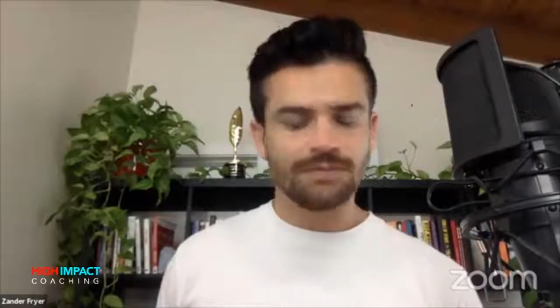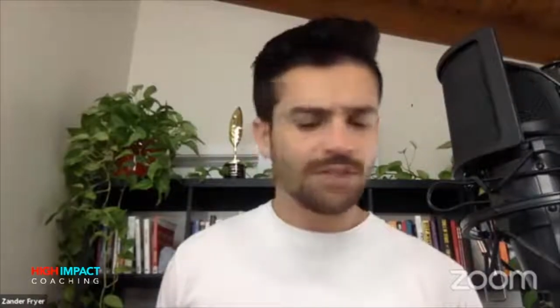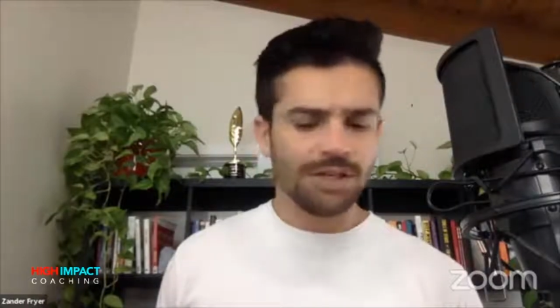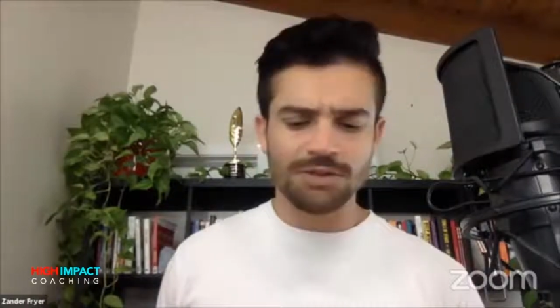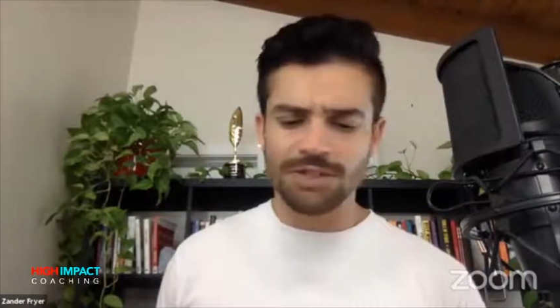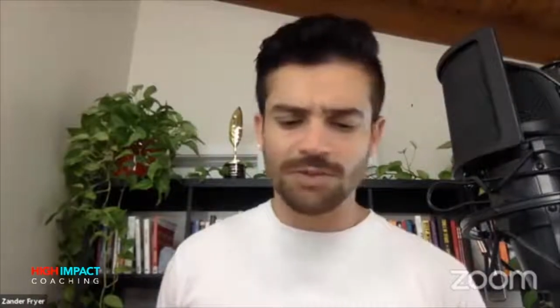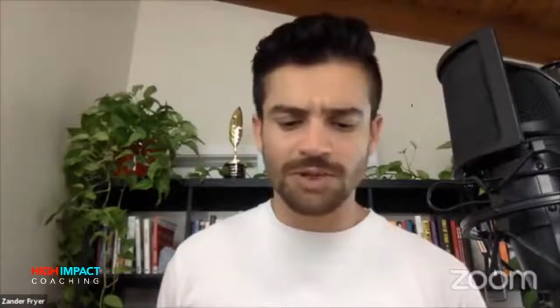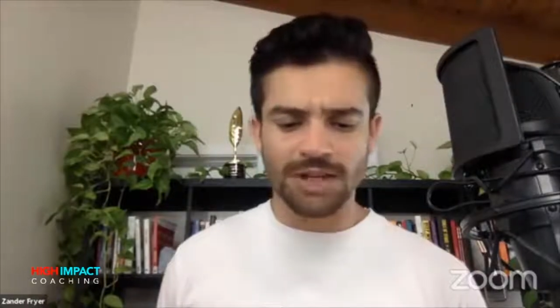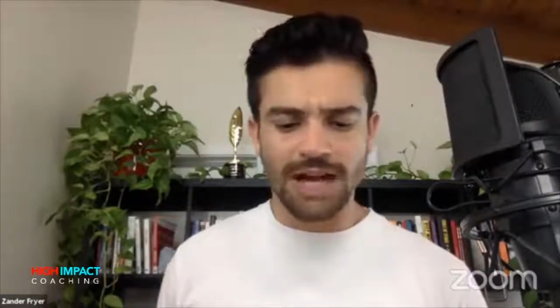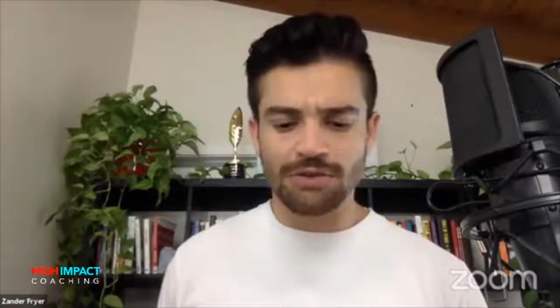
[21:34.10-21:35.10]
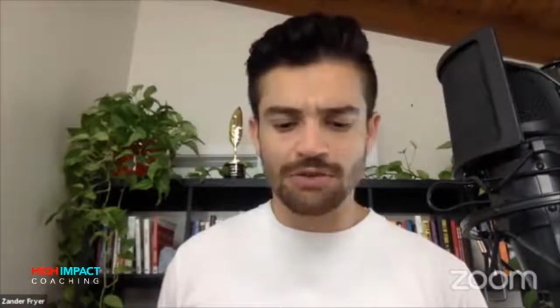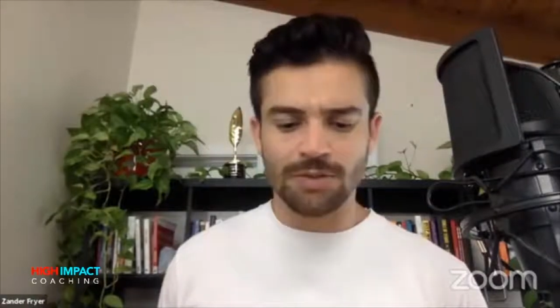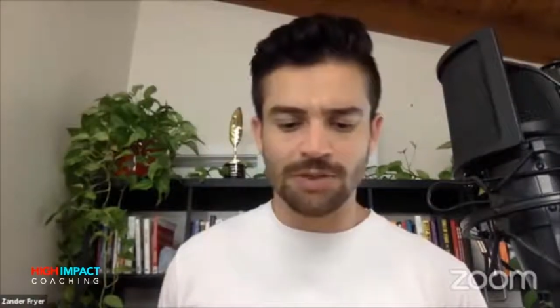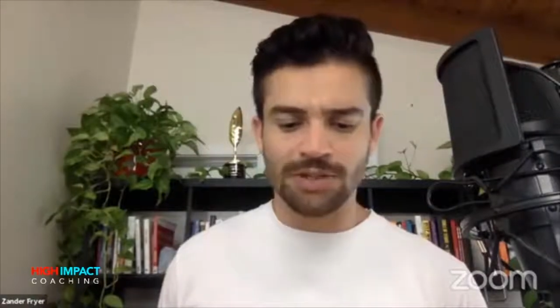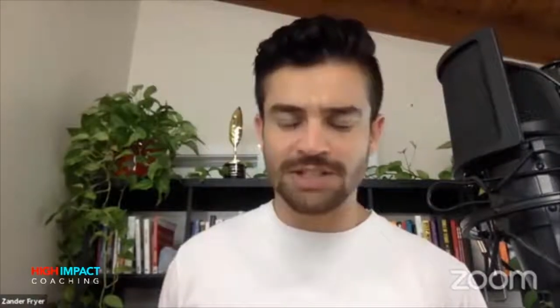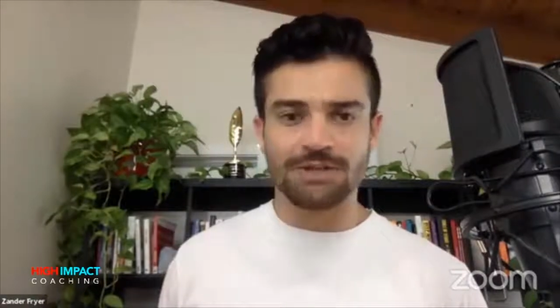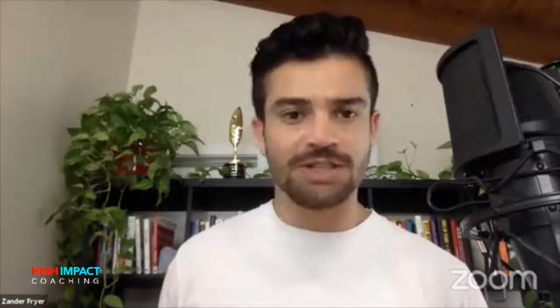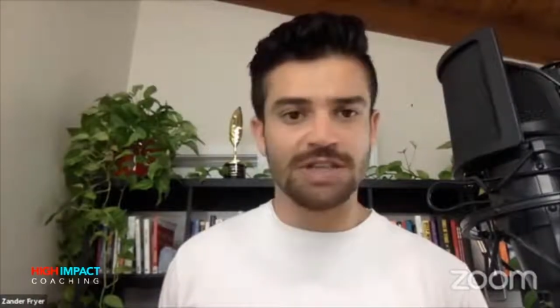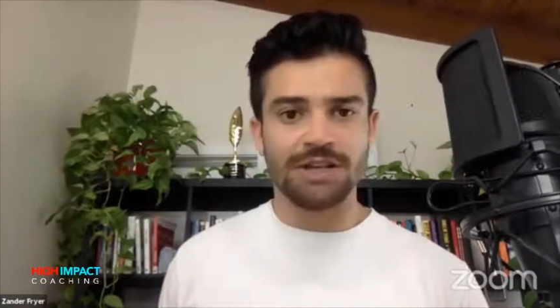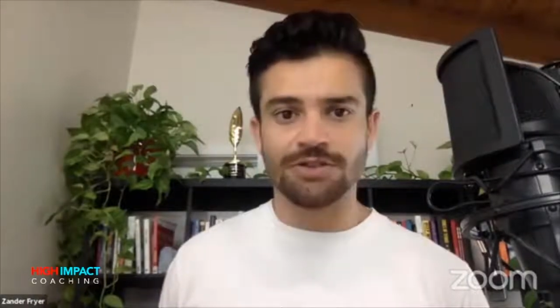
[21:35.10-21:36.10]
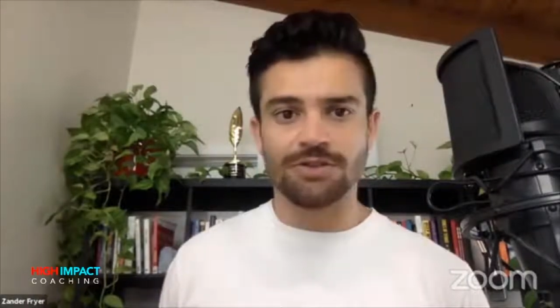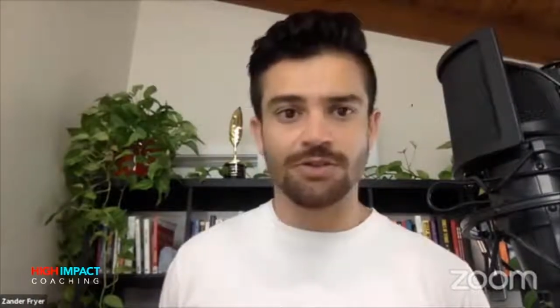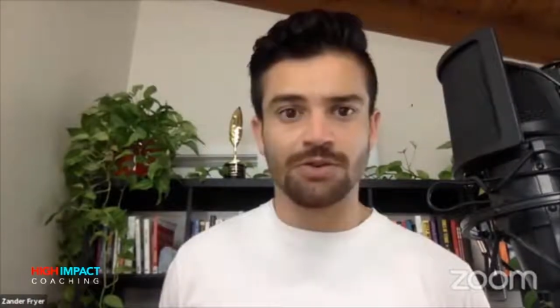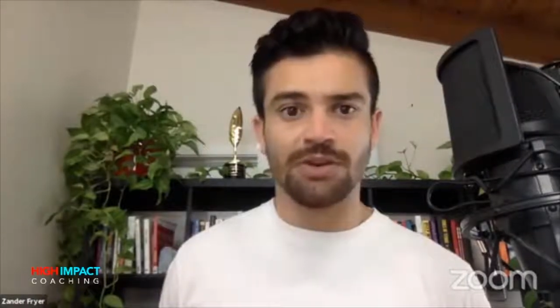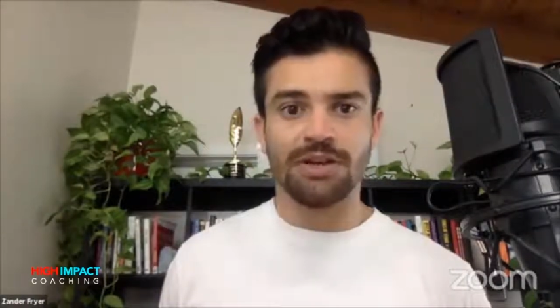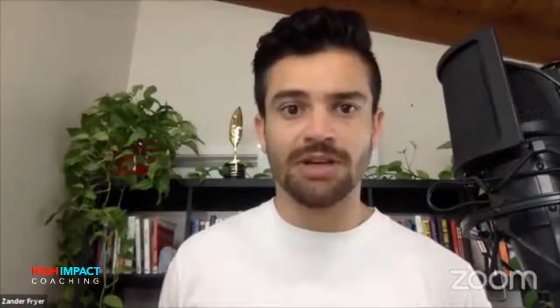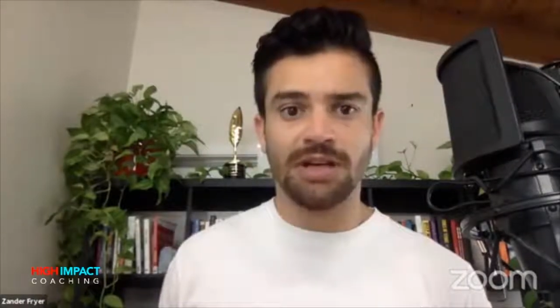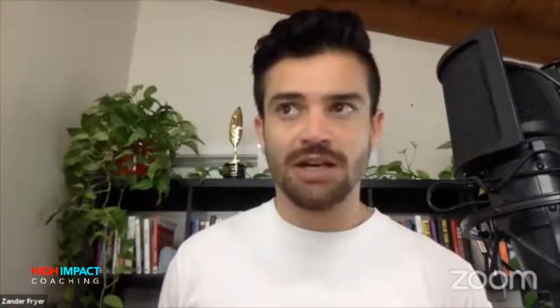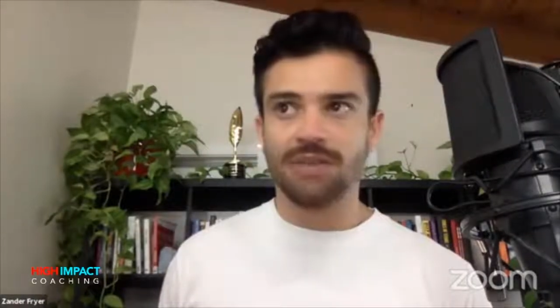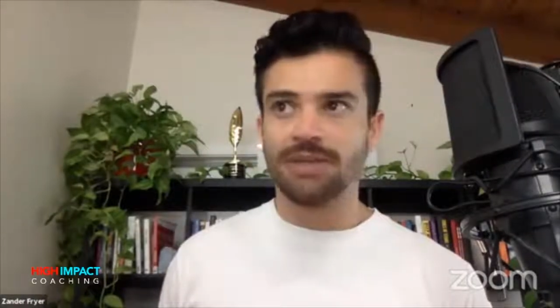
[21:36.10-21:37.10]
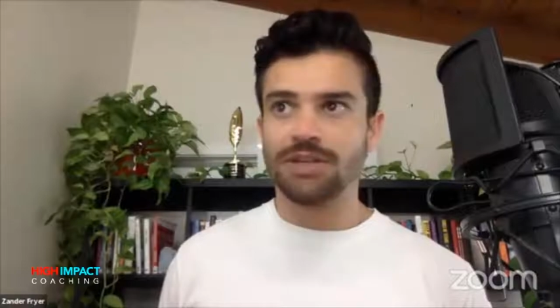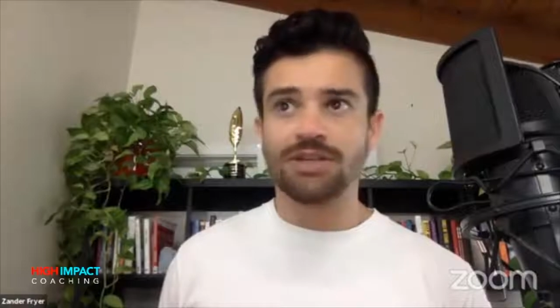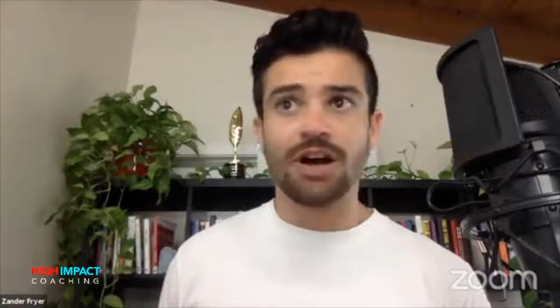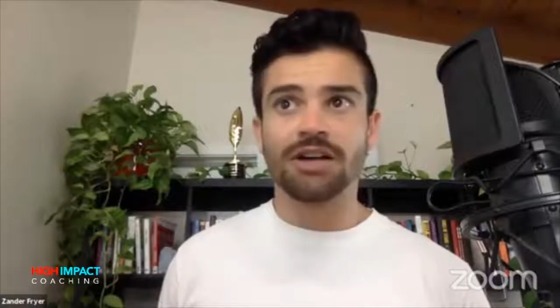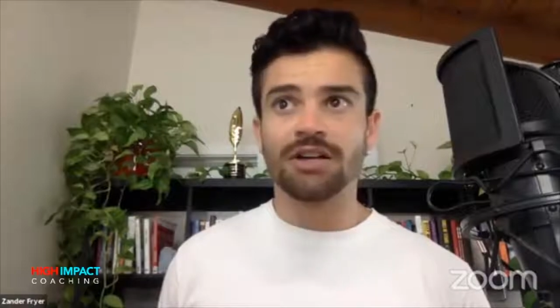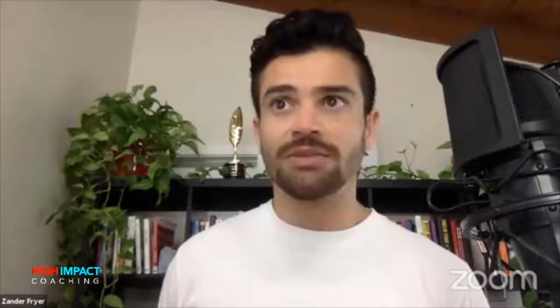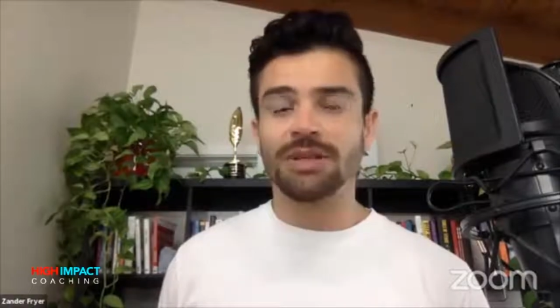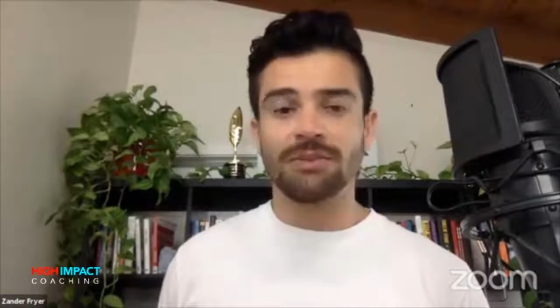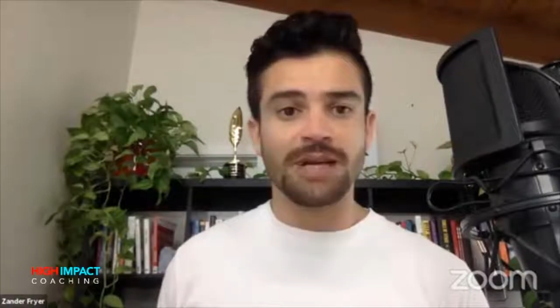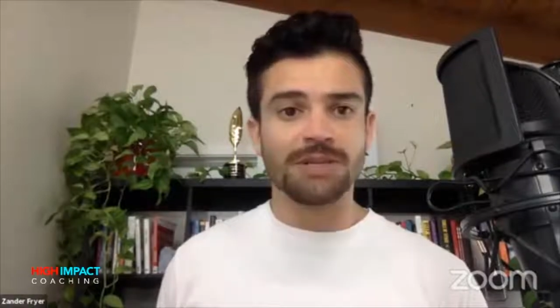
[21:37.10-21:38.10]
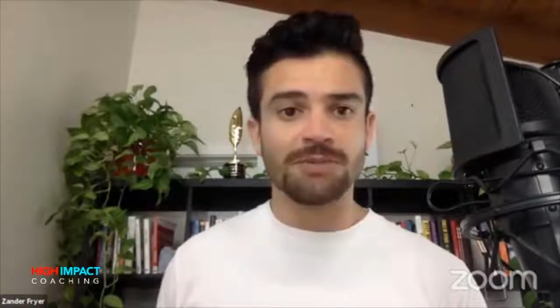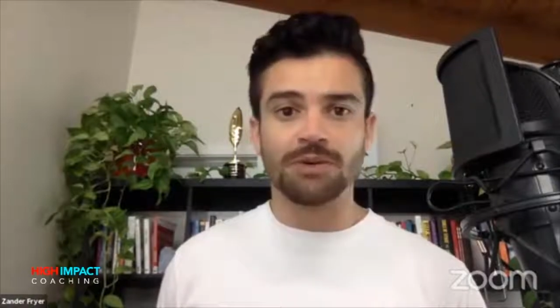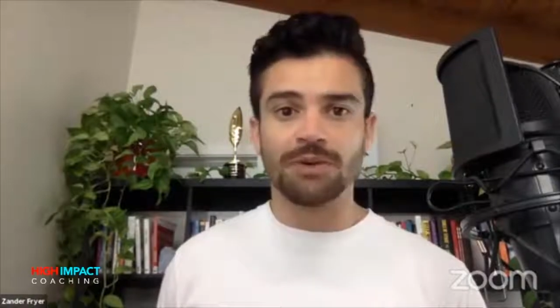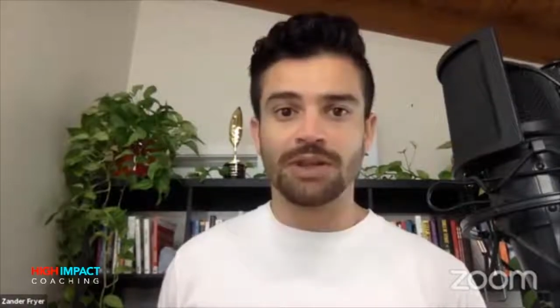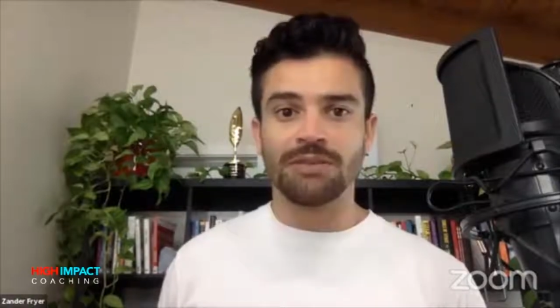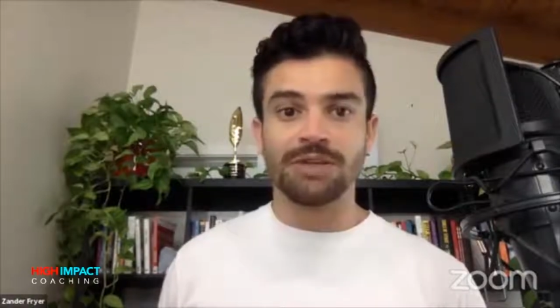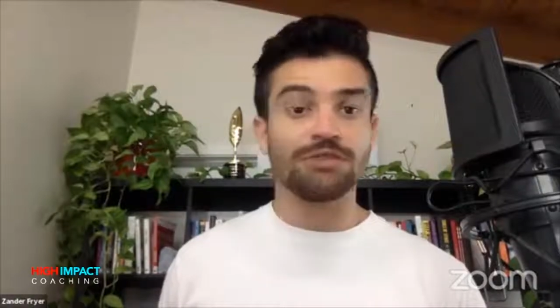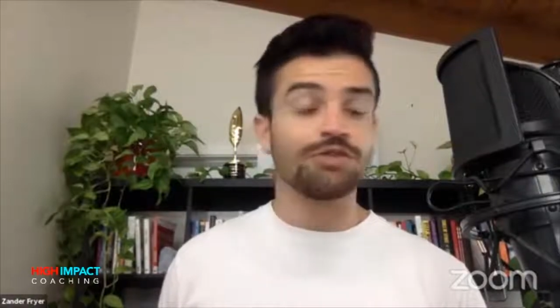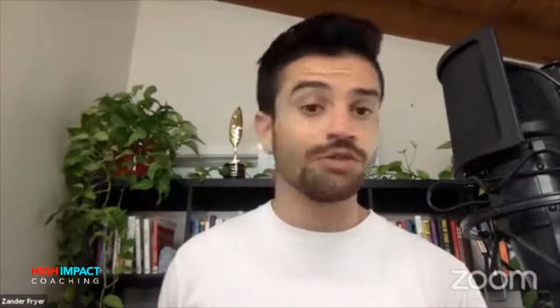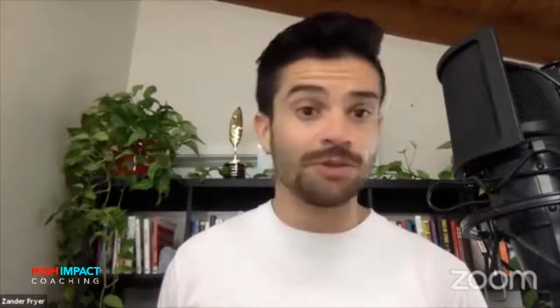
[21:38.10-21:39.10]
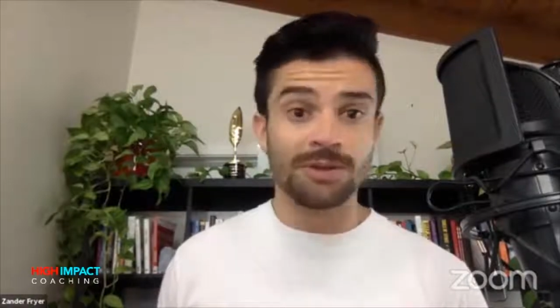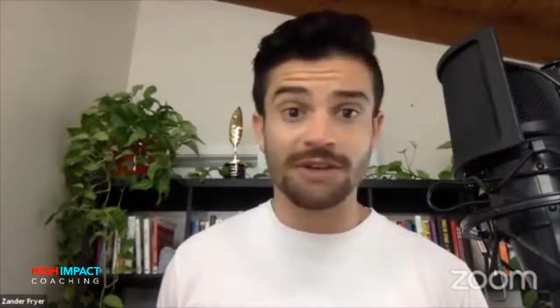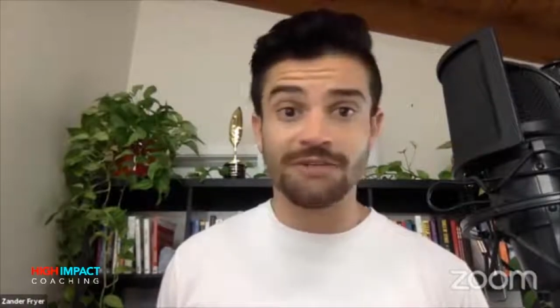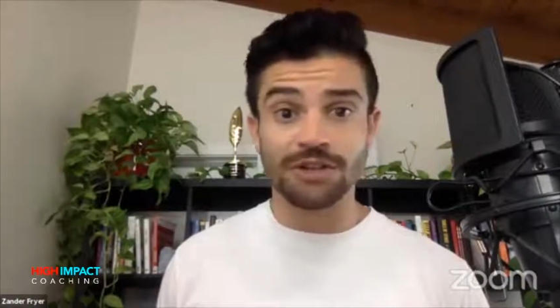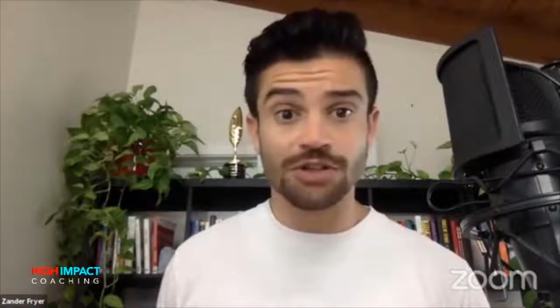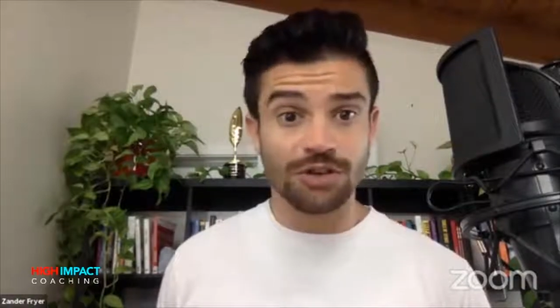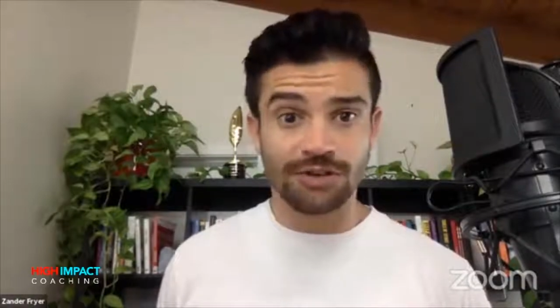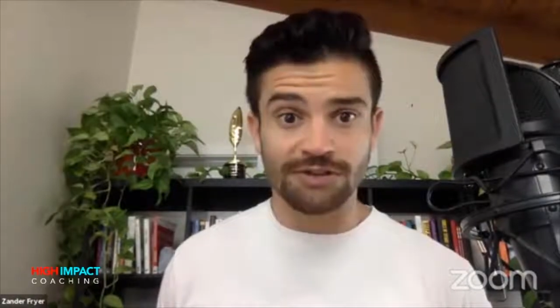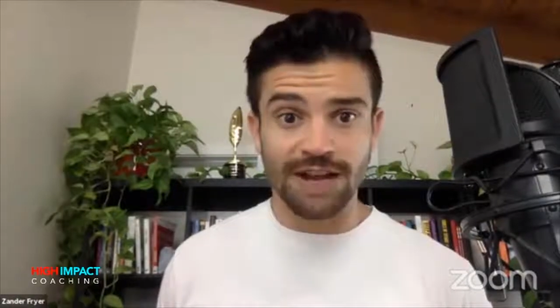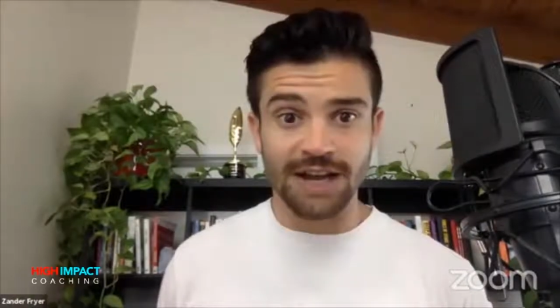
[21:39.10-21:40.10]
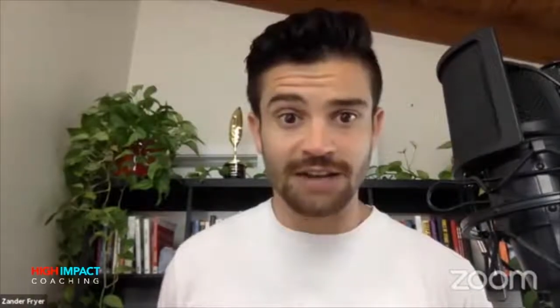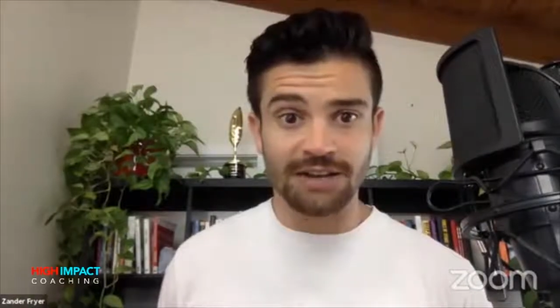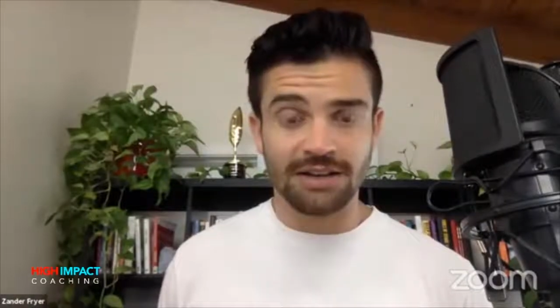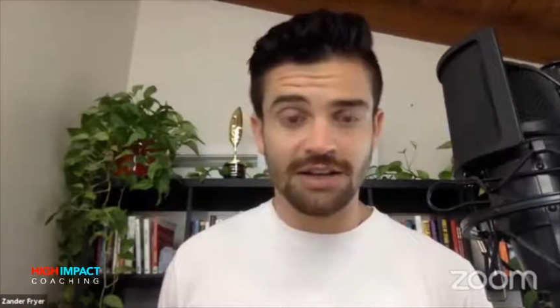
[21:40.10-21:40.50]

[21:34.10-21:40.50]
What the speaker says: He was someone that I grew up with since I was 8 years old, played soccer, played baseball with him. He introduced me to my first girlfriend.